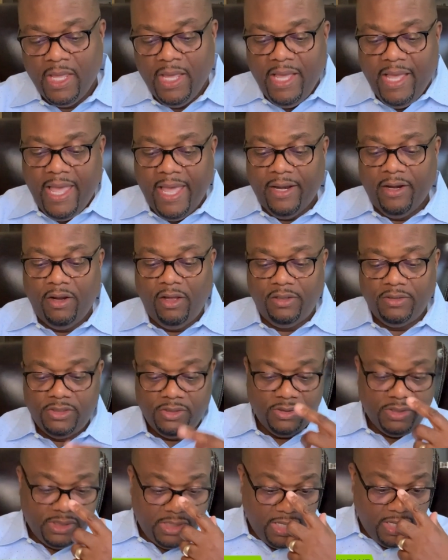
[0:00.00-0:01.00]
And it also
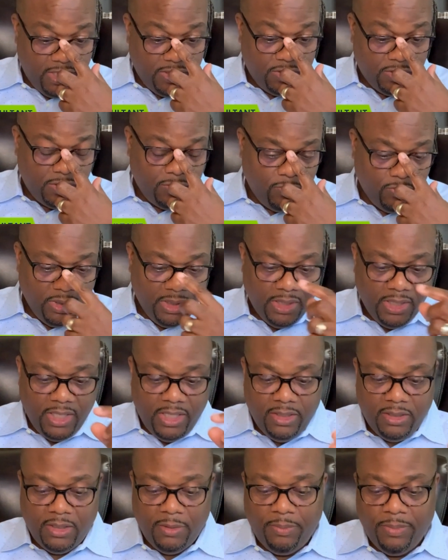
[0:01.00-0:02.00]
says we
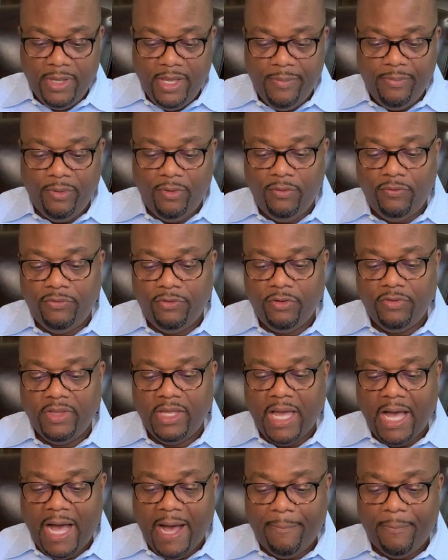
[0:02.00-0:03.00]
need the people for
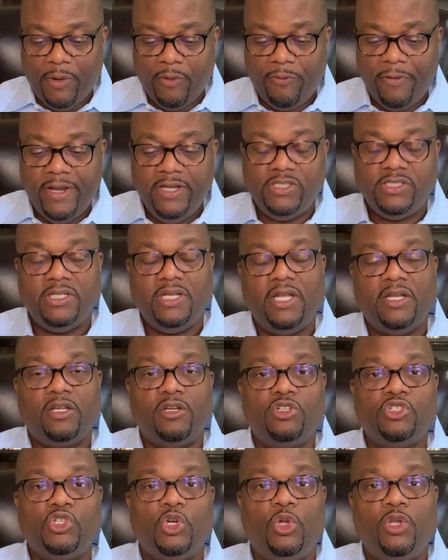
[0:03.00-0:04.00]
the operation and
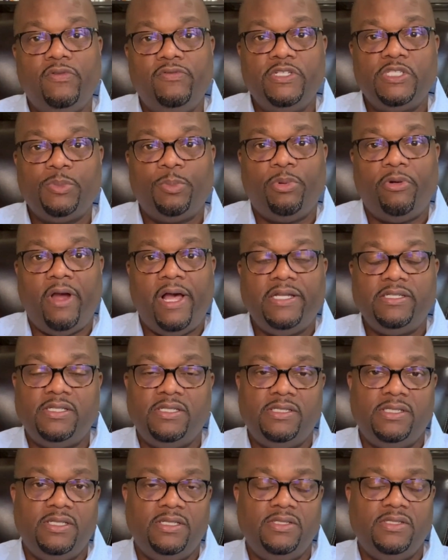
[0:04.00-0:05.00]
control of its
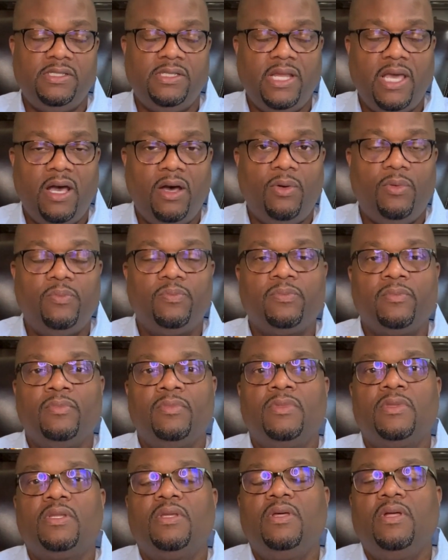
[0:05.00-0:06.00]
processes. Now,
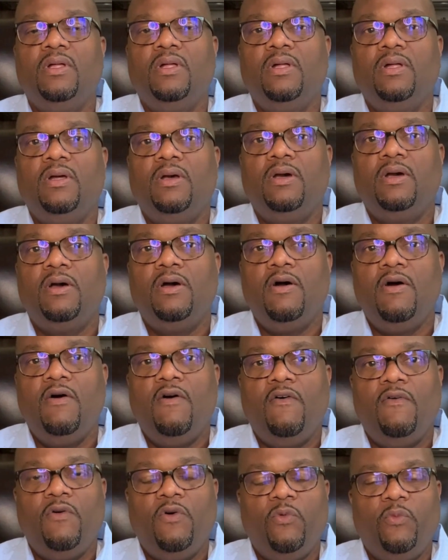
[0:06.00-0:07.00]

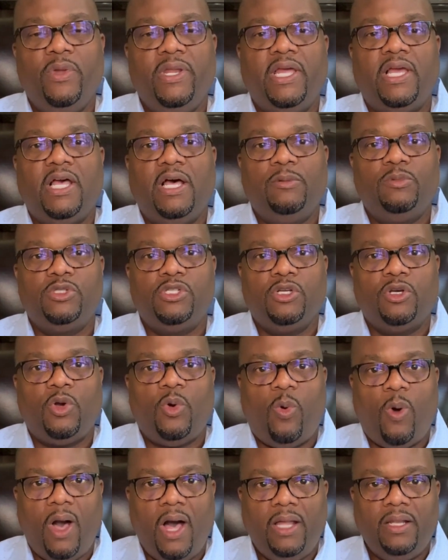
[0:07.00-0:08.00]
when it comes to
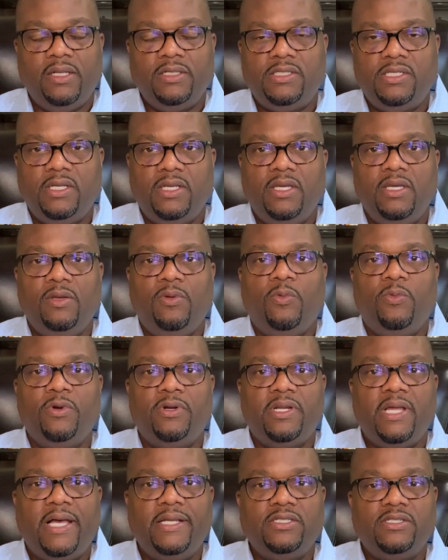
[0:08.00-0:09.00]
quality, we're
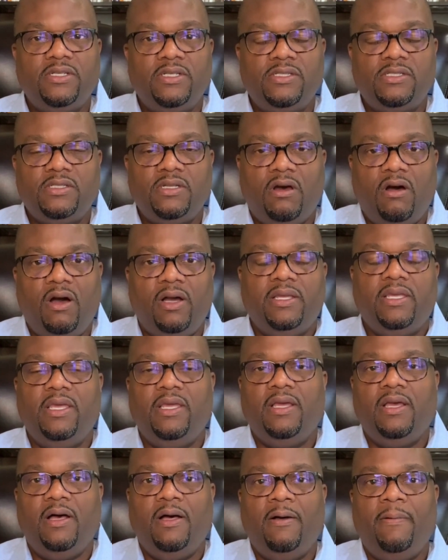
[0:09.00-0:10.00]
not just
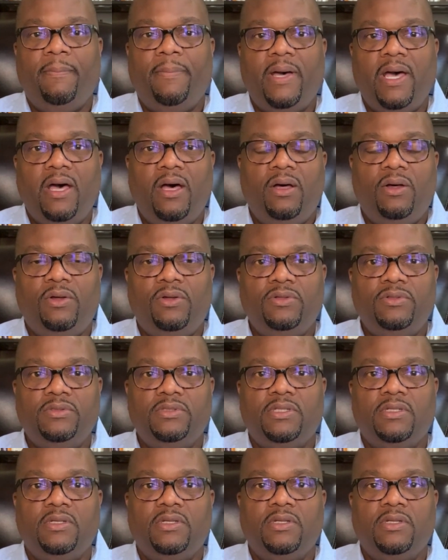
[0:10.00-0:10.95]
talking about